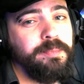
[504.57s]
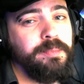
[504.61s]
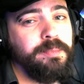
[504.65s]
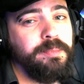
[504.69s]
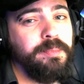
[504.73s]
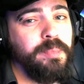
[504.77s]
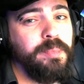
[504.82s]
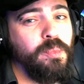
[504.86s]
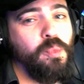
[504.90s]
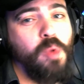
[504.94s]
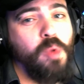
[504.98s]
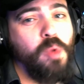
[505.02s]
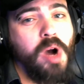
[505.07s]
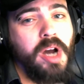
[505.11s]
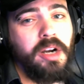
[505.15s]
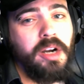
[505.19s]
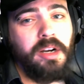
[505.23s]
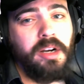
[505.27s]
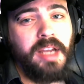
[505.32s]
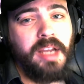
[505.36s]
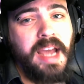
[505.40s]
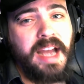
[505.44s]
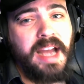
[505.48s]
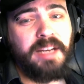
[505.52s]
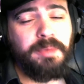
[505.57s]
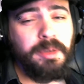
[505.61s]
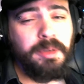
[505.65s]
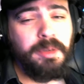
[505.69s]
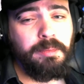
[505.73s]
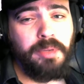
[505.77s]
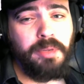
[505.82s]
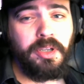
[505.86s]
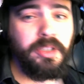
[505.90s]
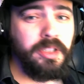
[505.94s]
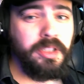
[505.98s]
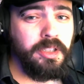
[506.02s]
water catchment
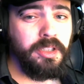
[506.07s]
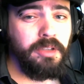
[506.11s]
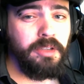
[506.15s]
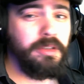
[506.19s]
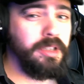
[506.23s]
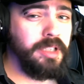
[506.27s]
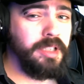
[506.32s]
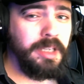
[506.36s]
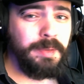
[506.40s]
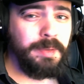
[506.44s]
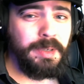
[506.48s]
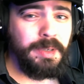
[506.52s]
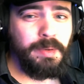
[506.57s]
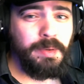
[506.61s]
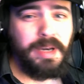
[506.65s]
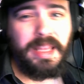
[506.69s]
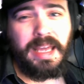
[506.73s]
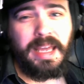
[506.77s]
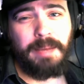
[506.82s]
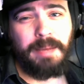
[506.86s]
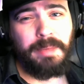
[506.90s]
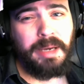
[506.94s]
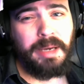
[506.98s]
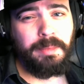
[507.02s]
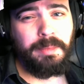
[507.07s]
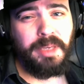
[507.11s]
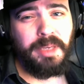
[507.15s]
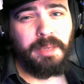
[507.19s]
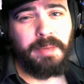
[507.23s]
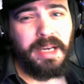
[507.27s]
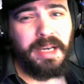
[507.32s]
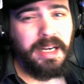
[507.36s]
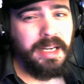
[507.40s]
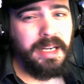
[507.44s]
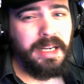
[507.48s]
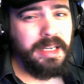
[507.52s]
person, you could tell me why that might be a
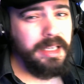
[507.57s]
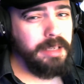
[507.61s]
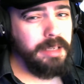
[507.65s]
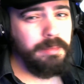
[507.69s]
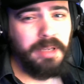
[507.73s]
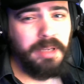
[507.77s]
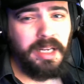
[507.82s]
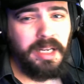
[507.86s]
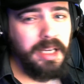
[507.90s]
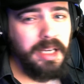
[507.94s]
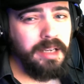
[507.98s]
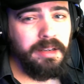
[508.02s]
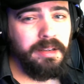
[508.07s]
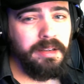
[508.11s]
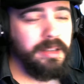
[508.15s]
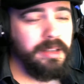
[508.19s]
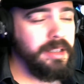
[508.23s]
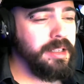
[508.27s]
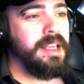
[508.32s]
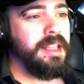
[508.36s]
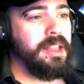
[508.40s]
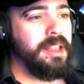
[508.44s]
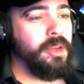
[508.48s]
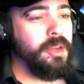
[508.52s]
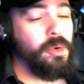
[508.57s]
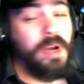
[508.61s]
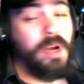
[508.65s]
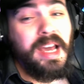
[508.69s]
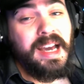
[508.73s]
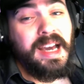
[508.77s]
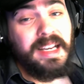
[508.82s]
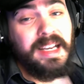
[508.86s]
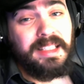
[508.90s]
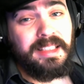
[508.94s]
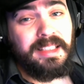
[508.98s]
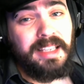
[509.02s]
bad idea. But the way
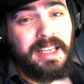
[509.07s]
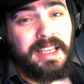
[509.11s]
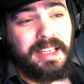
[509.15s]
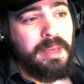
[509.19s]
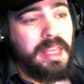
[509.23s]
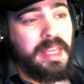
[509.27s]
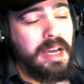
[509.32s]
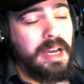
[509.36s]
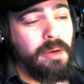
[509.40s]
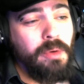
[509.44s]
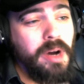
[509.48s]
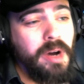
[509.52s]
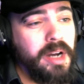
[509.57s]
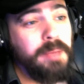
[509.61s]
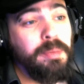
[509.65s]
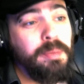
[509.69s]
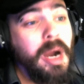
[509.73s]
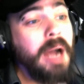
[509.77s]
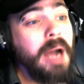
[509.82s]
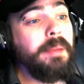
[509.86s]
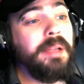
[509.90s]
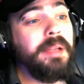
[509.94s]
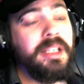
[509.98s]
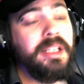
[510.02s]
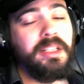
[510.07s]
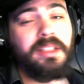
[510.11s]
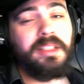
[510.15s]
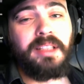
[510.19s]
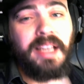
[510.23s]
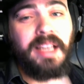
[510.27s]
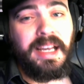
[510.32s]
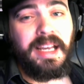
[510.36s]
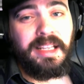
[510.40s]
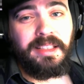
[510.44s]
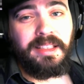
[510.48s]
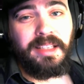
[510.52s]
I see it, that water probably just
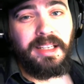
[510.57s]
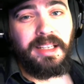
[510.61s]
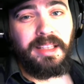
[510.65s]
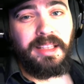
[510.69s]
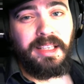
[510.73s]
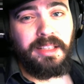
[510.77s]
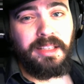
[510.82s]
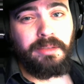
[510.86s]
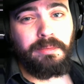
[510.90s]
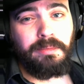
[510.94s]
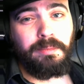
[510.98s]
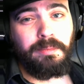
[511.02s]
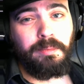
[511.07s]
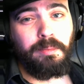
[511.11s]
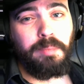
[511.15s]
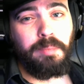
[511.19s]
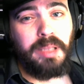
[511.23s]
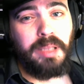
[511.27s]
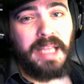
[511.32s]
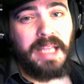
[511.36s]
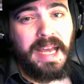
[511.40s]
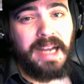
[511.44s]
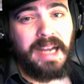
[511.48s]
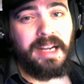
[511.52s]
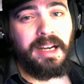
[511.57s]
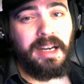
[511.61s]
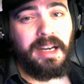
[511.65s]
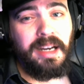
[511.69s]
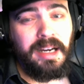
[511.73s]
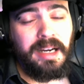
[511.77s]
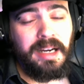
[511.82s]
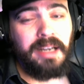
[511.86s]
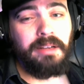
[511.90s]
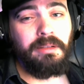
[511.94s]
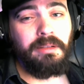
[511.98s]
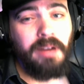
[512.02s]
lands on these black
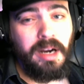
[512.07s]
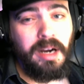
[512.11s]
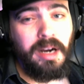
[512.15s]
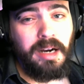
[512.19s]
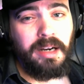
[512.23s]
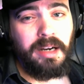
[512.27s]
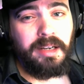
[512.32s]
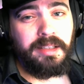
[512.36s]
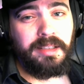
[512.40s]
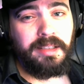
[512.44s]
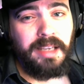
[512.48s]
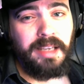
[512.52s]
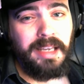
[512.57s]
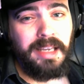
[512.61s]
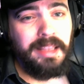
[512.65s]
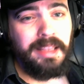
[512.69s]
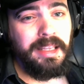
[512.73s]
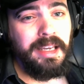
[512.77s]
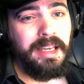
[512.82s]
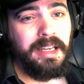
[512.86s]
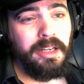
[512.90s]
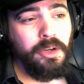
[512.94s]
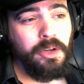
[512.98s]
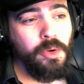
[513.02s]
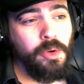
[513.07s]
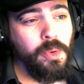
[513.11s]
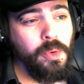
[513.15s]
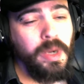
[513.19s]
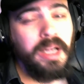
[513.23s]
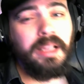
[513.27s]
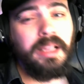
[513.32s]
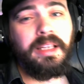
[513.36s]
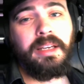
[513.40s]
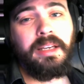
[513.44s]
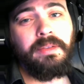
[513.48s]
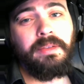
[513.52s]
hot rocks and then
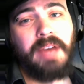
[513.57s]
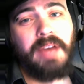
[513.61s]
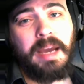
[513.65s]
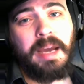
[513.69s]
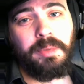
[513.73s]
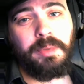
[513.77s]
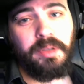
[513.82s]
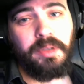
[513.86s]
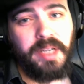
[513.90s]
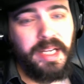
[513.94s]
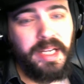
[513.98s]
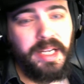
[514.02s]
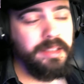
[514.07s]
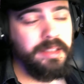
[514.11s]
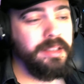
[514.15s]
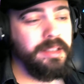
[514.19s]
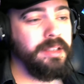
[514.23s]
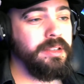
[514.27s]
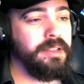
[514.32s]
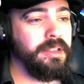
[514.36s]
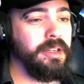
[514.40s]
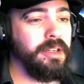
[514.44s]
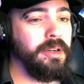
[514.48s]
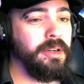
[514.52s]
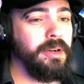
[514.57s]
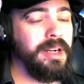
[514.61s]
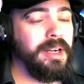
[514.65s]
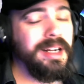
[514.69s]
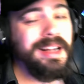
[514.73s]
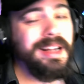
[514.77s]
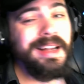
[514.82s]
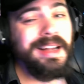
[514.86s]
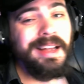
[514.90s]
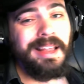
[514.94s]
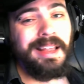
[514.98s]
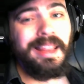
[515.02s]
quickly evaporates. So
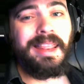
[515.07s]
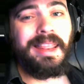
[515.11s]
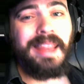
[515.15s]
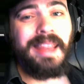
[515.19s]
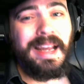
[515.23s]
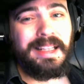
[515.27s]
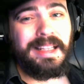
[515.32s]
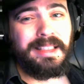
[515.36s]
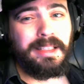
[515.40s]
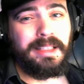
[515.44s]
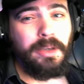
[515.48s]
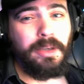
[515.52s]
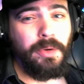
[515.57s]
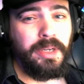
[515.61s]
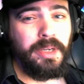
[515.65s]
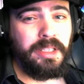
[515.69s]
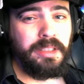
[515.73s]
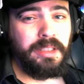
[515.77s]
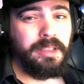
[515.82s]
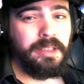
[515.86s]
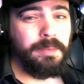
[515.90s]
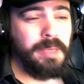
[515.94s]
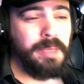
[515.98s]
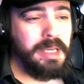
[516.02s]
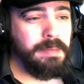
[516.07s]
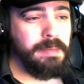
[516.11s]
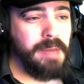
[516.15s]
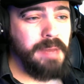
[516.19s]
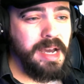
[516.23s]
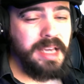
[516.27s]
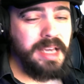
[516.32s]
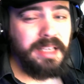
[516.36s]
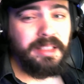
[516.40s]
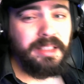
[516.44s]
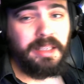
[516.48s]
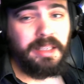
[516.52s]
that's going to be my
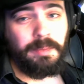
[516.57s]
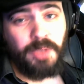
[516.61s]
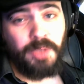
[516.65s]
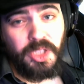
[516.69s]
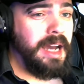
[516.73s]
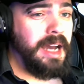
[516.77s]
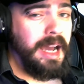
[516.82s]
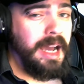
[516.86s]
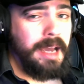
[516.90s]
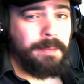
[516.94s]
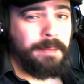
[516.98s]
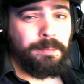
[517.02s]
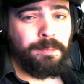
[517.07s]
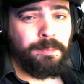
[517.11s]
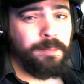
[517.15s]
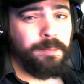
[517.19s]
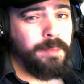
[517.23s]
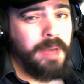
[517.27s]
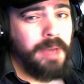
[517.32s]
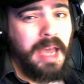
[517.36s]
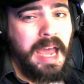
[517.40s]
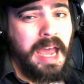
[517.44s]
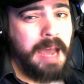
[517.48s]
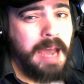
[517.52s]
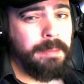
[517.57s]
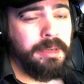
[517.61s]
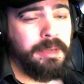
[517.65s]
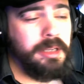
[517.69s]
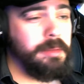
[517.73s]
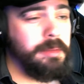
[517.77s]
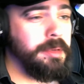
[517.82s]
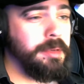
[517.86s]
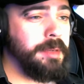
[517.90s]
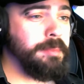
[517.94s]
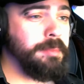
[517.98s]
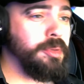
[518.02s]
assumption. I'm happy to
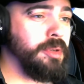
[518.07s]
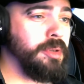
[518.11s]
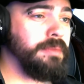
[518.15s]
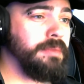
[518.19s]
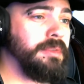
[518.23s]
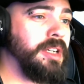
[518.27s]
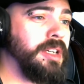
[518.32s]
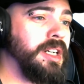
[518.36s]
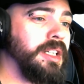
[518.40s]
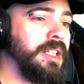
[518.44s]
be proved wrong.